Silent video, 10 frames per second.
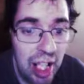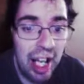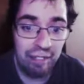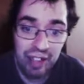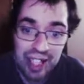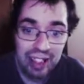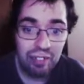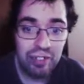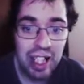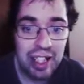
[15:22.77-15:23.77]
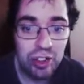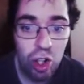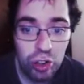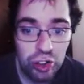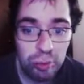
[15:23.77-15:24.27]
If this active site is
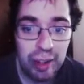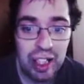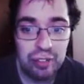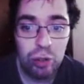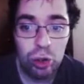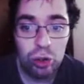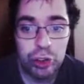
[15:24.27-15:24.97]
altered because of local